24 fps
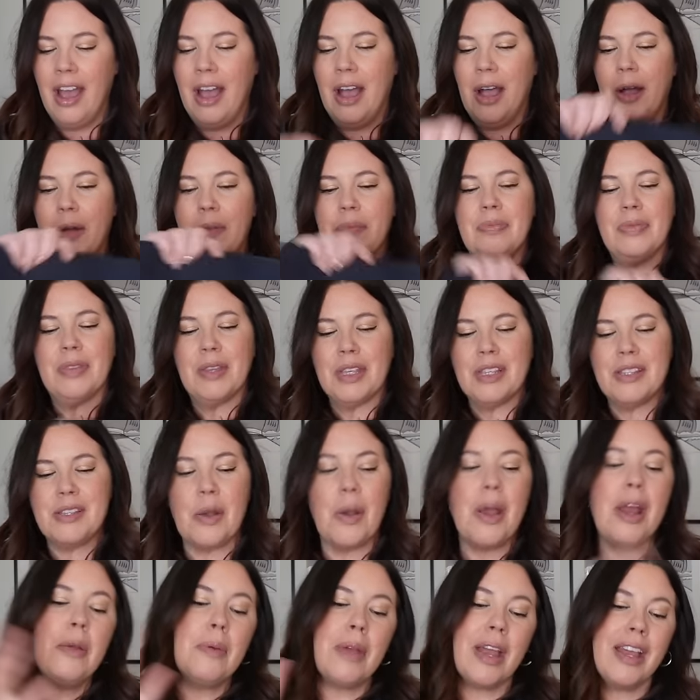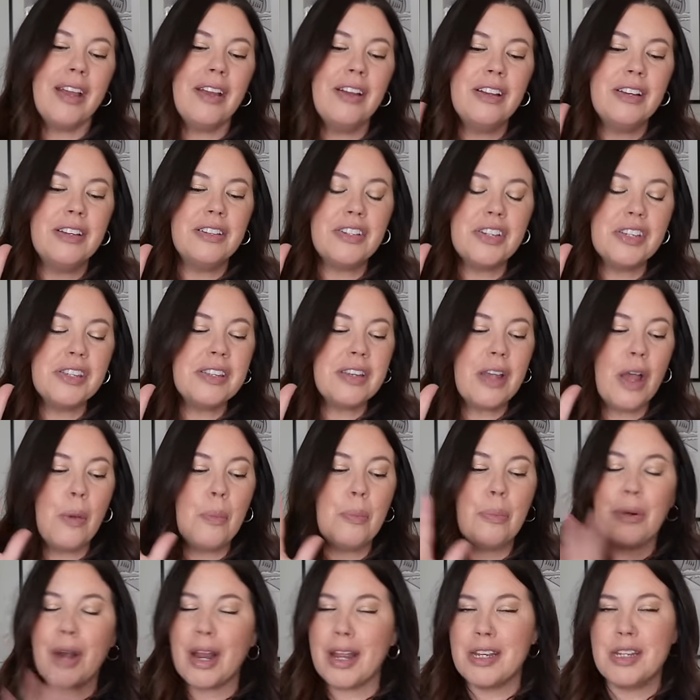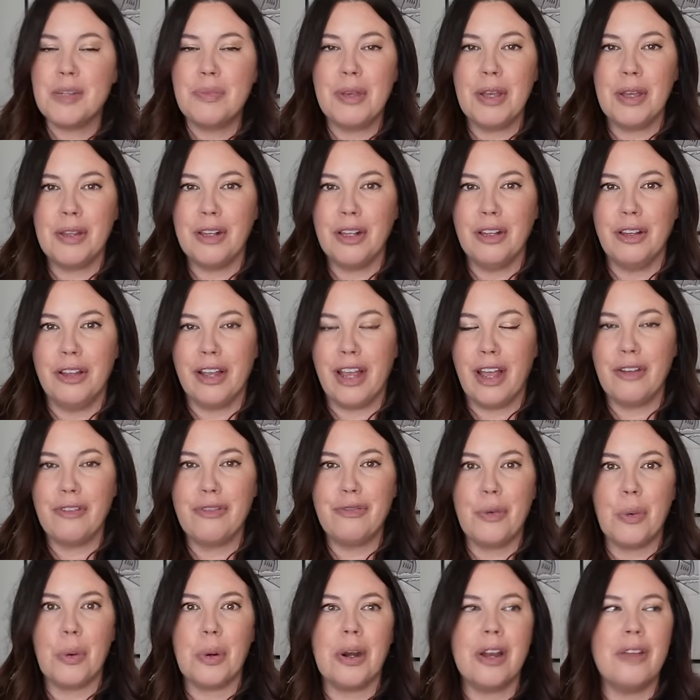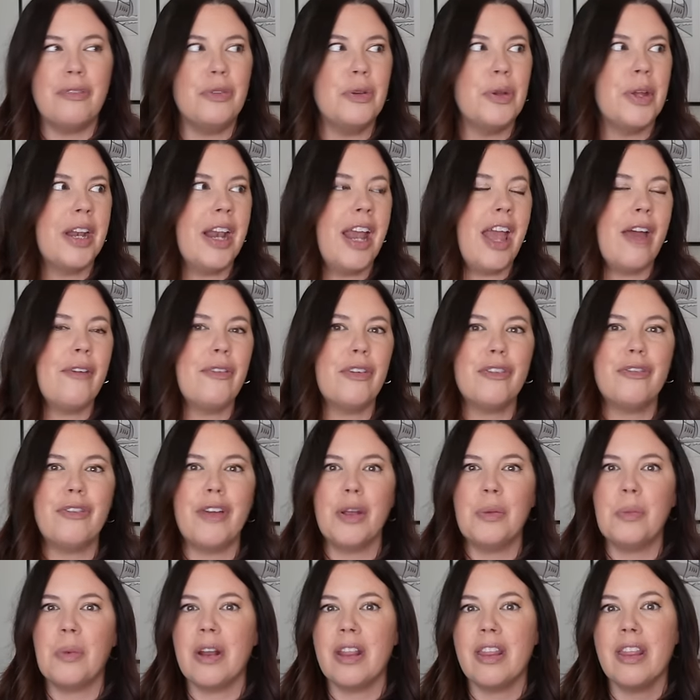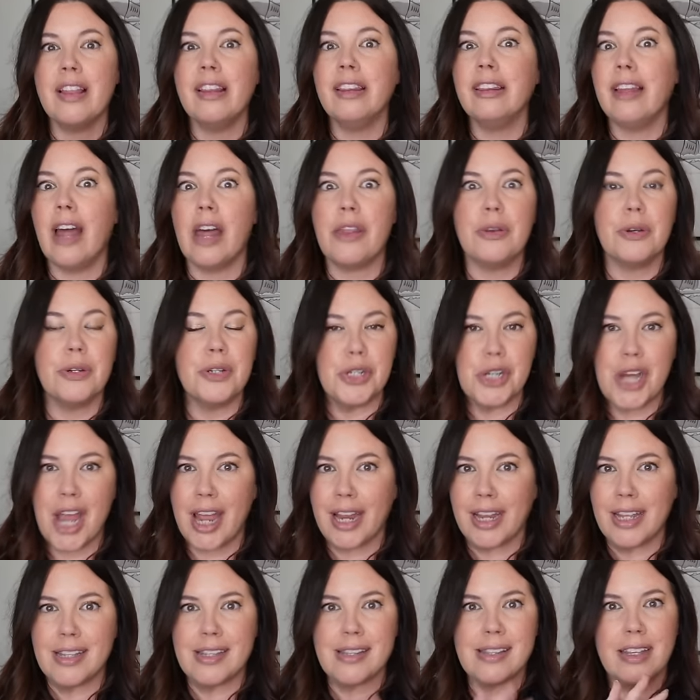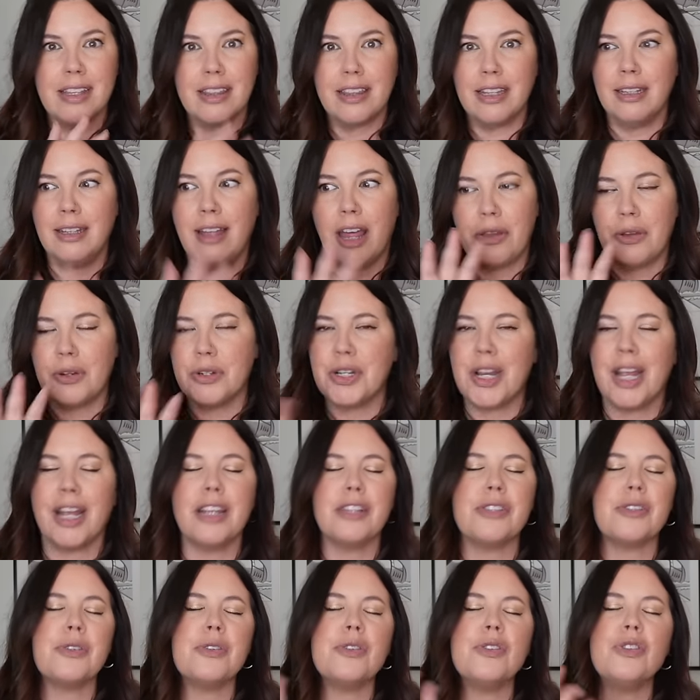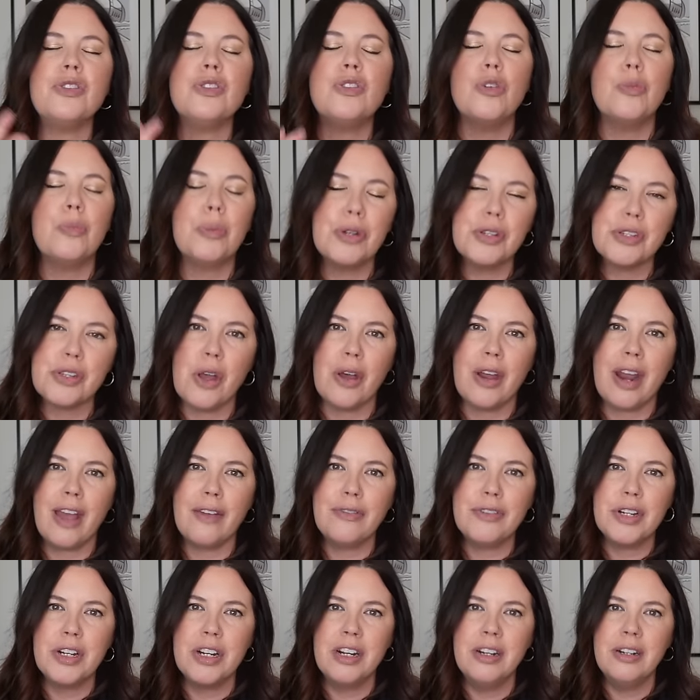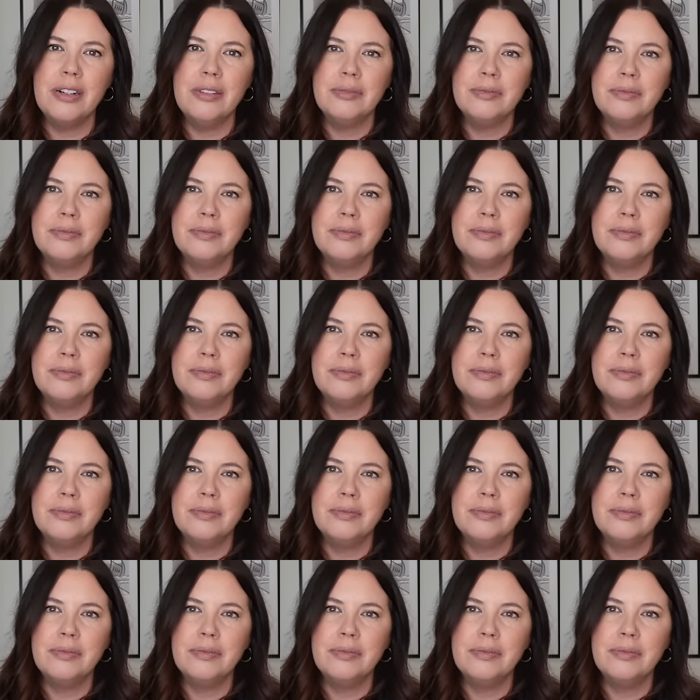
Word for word: Um, so anyway, just a brand to be on the lookout for if you can ever find one of the leather jackets. Like the leather jackets are super sought after,